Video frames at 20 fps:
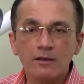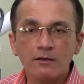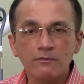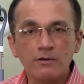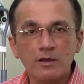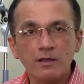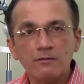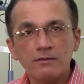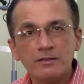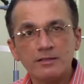
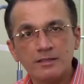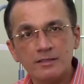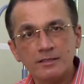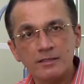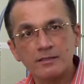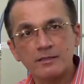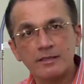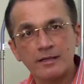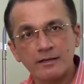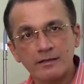where we see
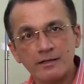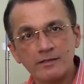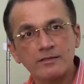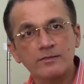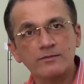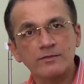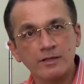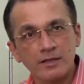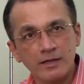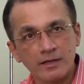the thickness
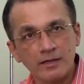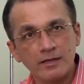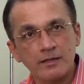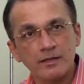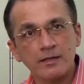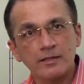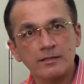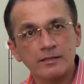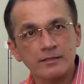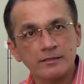of the
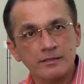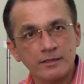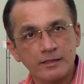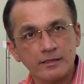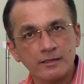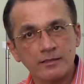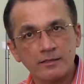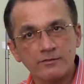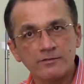retina in the center.